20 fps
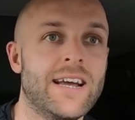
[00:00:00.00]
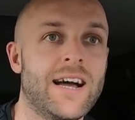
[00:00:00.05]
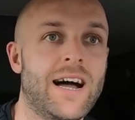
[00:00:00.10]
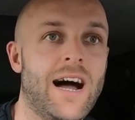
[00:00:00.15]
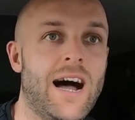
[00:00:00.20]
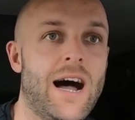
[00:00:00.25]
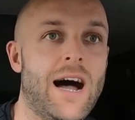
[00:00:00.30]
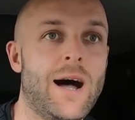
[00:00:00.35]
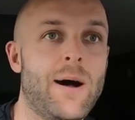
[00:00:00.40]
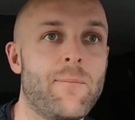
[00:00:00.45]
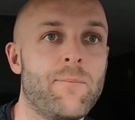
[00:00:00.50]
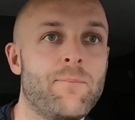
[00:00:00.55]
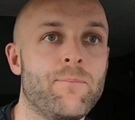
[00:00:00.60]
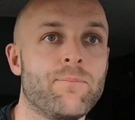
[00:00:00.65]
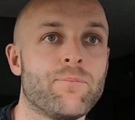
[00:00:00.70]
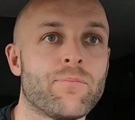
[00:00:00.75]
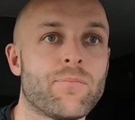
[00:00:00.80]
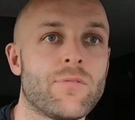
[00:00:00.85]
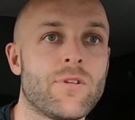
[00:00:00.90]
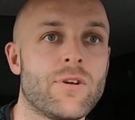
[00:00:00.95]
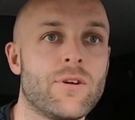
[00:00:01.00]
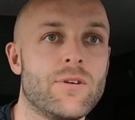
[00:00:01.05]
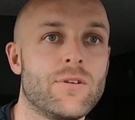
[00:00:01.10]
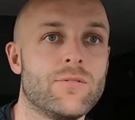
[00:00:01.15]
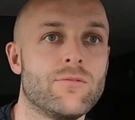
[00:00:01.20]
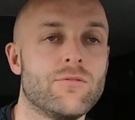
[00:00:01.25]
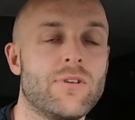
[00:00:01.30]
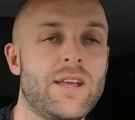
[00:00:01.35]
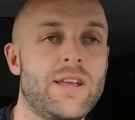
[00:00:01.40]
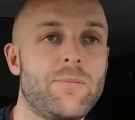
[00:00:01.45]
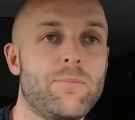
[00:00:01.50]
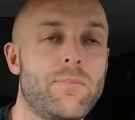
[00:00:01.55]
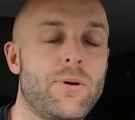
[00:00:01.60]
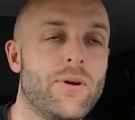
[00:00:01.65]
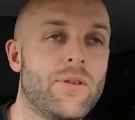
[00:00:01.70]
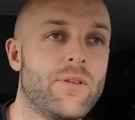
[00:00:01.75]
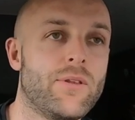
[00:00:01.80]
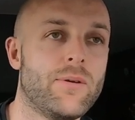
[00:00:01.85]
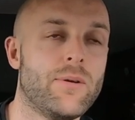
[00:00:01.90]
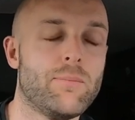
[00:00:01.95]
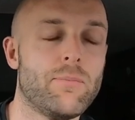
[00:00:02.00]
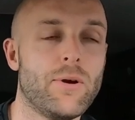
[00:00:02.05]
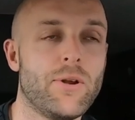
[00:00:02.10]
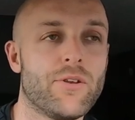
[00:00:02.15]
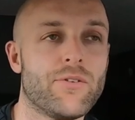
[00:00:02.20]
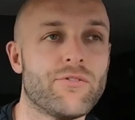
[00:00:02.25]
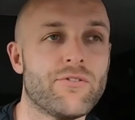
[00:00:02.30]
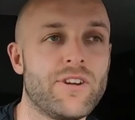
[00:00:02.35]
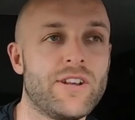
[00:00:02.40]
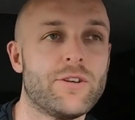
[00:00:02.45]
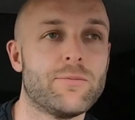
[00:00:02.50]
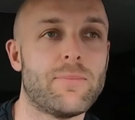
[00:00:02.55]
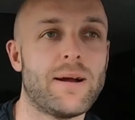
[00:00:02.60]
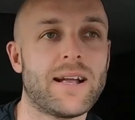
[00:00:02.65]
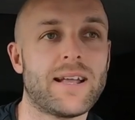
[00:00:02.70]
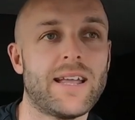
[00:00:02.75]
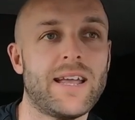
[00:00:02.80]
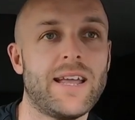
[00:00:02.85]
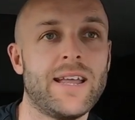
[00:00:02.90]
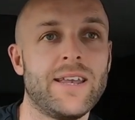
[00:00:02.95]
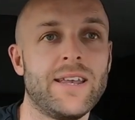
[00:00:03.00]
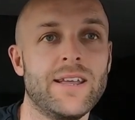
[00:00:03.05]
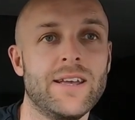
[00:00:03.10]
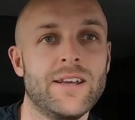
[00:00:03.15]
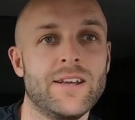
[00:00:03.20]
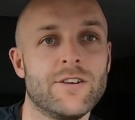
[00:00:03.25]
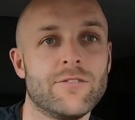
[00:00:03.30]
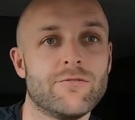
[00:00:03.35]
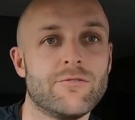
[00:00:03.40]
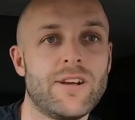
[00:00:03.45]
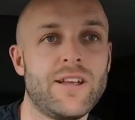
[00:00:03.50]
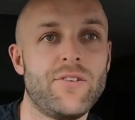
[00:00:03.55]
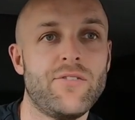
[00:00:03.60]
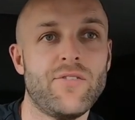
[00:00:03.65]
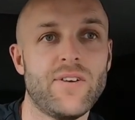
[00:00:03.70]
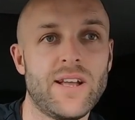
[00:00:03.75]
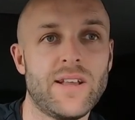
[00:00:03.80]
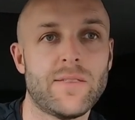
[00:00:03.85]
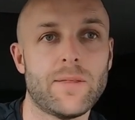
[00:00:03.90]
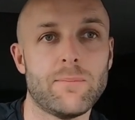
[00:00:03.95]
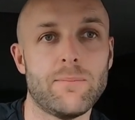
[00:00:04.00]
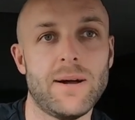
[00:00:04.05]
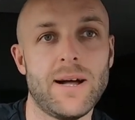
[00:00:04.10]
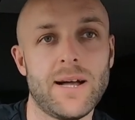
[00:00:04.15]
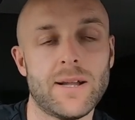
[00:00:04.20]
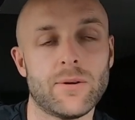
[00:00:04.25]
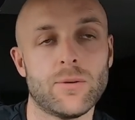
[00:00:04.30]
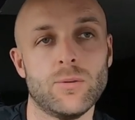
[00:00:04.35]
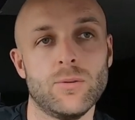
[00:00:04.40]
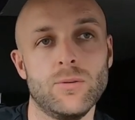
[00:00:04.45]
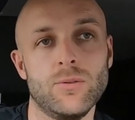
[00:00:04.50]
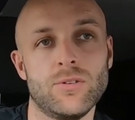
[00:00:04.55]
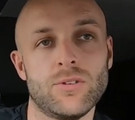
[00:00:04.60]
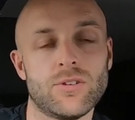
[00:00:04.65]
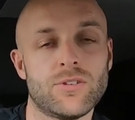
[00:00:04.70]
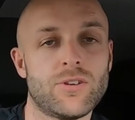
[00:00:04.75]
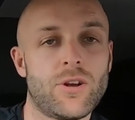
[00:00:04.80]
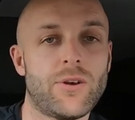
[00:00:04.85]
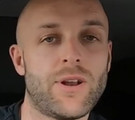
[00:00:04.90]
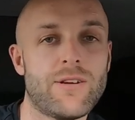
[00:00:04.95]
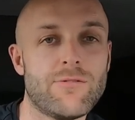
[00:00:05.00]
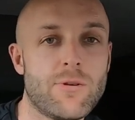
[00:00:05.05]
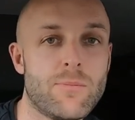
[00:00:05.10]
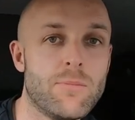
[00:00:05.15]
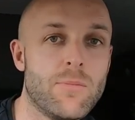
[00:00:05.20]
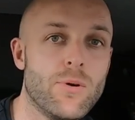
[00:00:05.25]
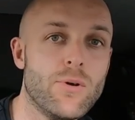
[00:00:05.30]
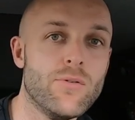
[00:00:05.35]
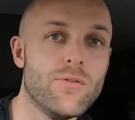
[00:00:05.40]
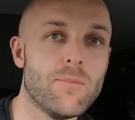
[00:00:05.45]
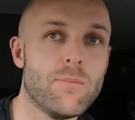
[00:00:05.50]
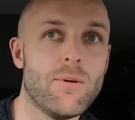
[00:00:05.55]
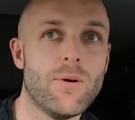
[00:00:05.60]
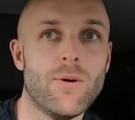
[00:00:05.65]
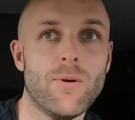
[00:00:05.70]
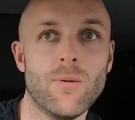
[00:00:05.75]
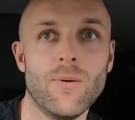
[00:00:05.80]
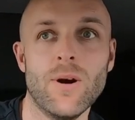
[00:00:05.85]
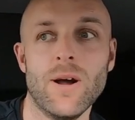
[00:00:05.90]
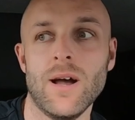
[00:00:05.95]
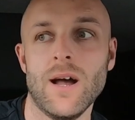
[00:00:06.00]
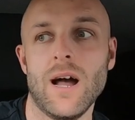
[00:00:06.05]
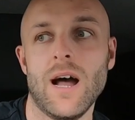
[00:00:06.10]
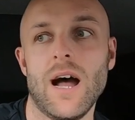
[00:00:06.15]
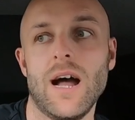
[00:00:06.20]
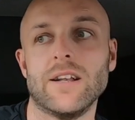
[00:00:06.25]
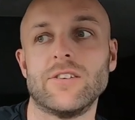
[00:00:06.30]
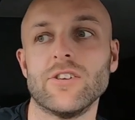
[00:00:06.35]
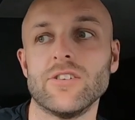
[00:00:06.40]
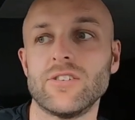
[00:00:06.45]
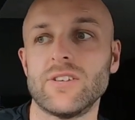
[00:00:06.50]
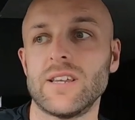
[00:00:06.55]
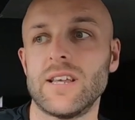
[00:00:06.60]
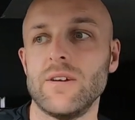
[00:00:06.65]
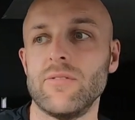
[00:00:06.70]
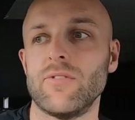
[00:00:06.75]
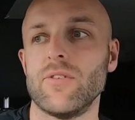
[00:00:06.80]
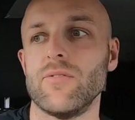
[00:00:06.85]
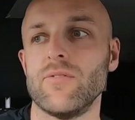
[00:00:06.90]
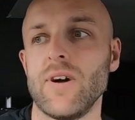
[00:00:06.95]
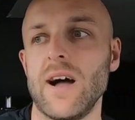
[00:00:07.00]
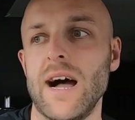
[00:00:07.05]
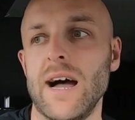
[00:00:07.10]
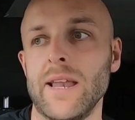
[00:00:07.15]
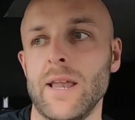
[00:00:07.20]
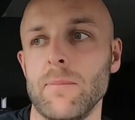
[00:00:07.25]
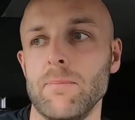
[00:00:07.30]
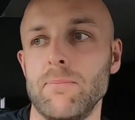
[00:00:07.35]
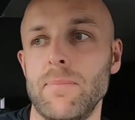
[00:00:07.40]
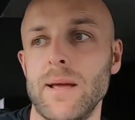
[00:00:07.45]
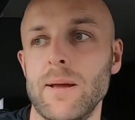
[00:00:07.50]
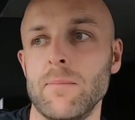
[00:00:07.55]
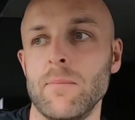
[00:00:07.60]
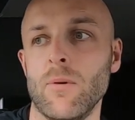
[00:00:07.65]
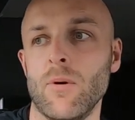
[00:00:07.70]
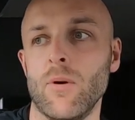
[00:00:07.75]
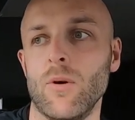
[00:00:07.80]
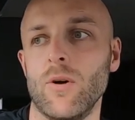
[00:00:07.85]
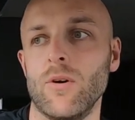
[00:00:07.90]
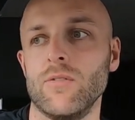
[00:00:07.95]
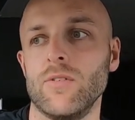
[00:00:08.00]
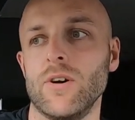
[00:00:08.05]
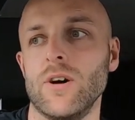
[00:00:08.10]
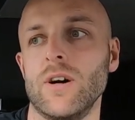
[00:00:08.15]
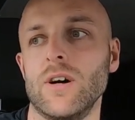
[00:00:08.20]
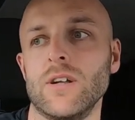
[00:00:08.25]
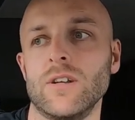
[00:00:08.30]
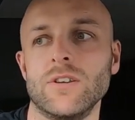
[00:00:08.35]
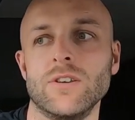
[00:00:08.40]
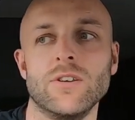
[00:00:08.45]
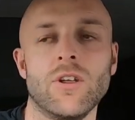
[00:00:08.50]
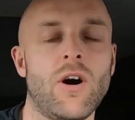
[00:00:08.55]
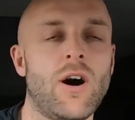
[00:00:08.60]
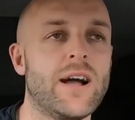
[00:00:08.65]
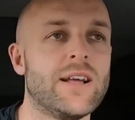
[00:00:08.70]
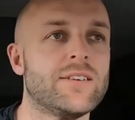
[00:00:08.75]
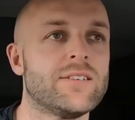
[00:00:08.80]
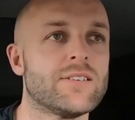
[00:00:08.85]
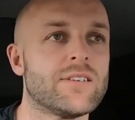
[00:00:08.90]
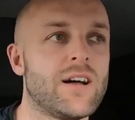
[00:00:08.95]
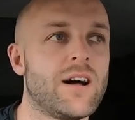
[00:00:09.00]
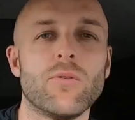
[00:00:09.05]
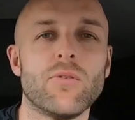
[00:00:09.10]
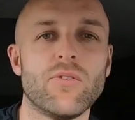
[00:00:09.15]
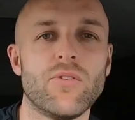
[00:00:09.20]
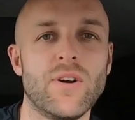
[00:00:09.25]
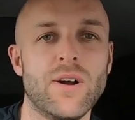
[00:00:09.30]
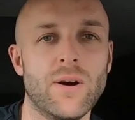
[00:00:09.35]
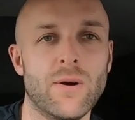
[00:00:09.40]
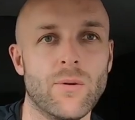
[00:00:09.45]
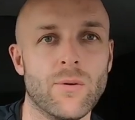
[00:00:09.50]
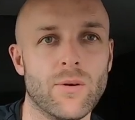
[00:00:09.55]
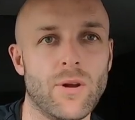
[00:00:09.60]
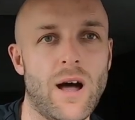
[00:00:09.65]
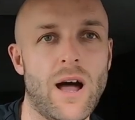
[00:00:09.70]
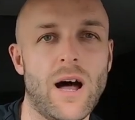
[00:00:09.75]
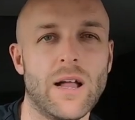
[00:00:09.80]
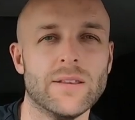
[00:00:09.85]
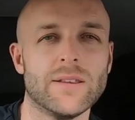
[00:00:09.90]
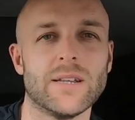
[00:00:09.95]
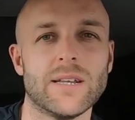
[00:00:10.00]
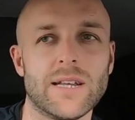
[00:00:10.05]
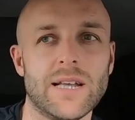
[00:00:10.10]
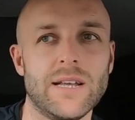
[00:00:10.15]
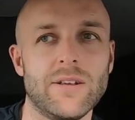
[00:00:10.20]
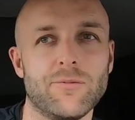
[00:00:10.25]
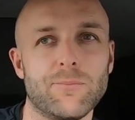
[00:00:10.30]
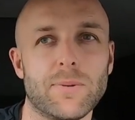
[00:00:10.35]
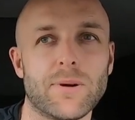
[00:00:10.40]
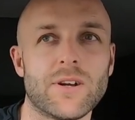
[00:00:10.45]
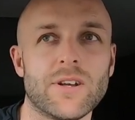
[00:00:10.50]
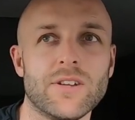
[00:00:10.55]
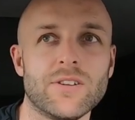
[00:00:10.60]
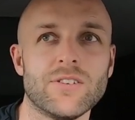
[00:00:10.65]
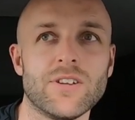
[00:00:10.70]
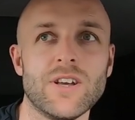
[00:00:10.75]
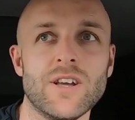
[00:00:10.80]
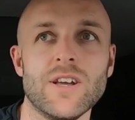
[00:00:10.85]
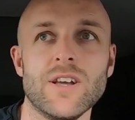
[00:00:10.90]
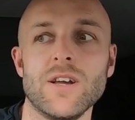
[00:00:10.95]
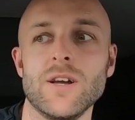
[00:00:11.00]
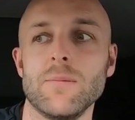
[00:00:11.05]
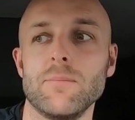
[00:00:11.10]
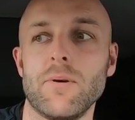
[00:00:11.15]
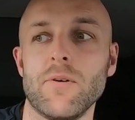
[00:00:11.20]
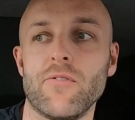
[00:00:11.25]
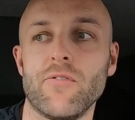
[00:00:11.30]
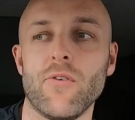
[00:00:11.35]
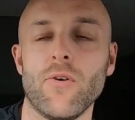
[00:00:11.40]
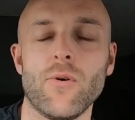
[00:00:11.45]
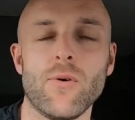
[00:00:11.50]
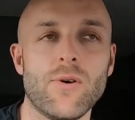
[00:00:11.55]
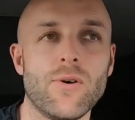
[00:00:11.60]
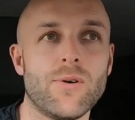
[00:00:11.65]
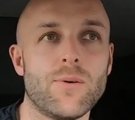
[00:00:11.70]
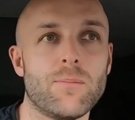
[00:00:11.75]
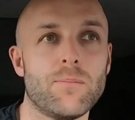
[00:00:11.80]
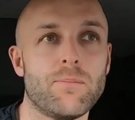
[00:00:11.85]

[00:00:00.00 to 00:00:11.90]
put the fridge back in, refitted the panels so they're removable, just to give the van a bit more of a nicer feel like underneath, because before